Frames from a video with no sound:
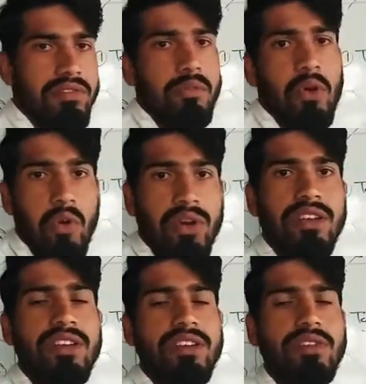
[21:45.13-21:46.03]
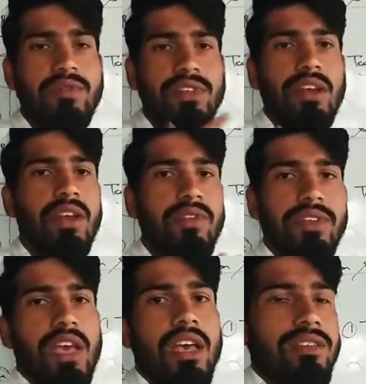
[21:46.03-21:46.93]
old kits which
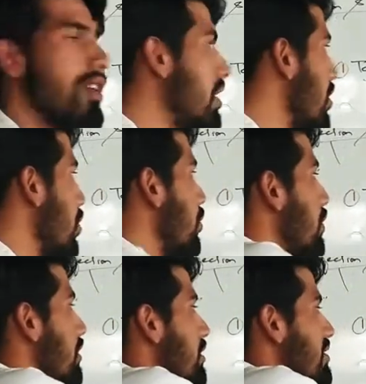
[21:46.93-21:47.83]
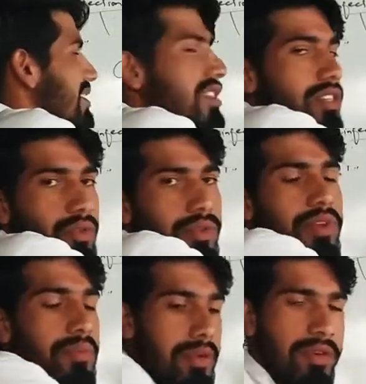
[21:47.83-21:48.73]
has low sensitivity
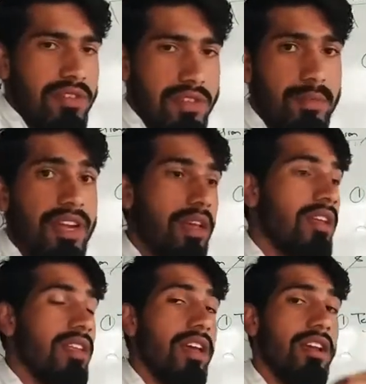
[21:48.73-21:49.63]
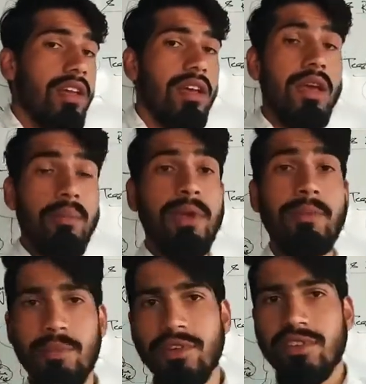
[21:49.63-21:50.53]
50%, but there are the
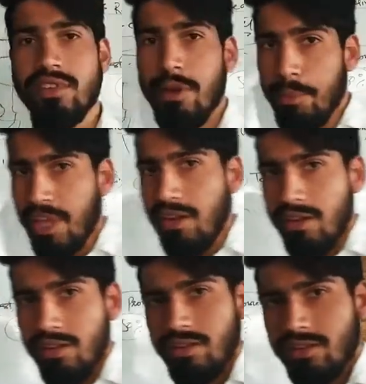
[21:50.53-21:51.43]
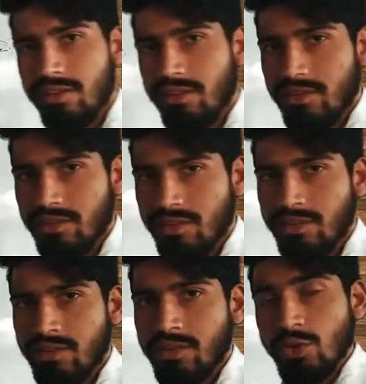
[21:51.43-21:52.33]
50% remaining.
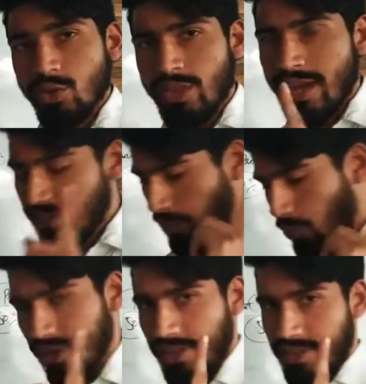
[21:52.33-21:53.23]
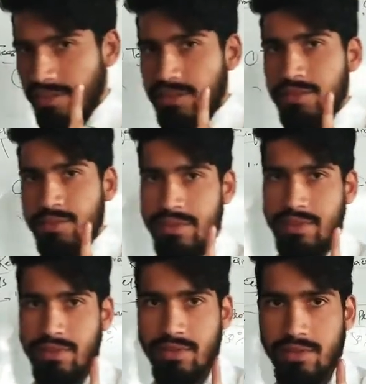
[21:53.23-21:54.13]
So that's the one case.
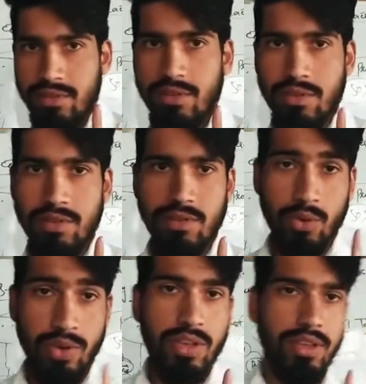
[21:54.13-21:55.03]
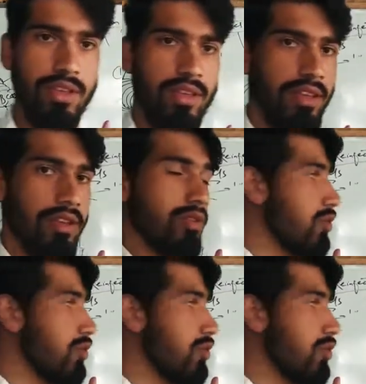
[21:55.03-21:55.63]
Okay, so